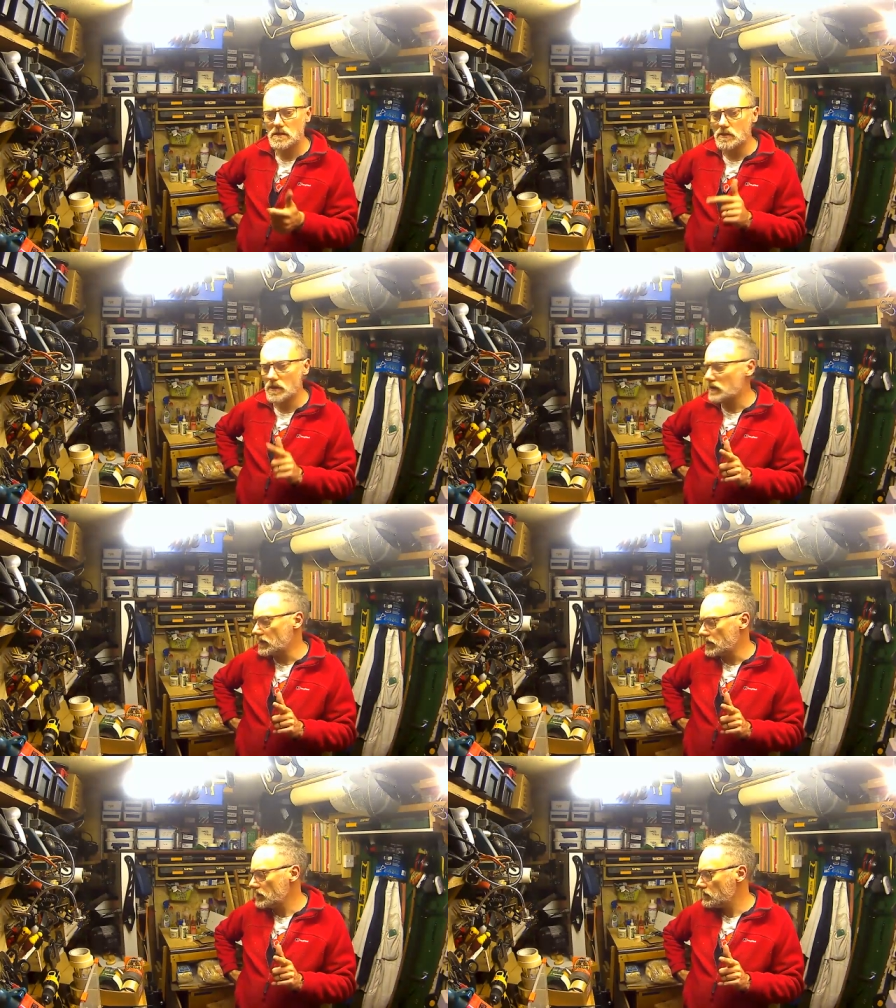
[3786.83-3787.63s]
a good
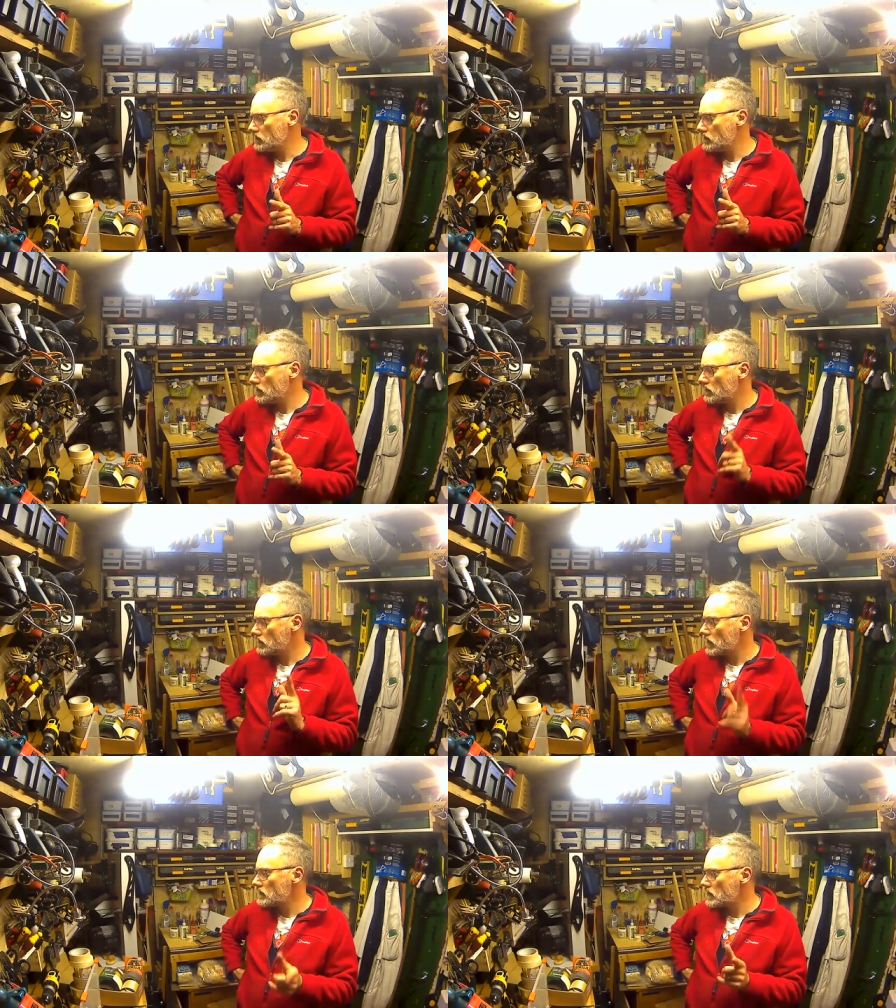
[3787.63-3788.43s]
idea.
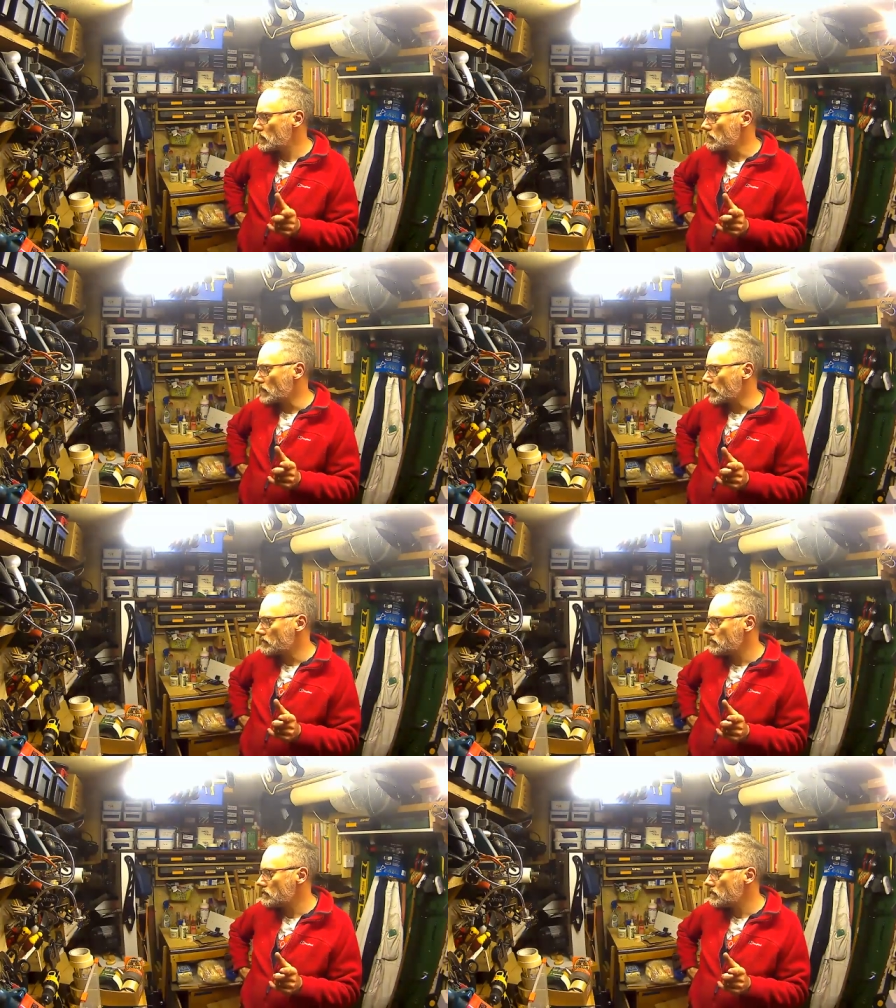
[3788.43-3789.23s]
Didn't think of that.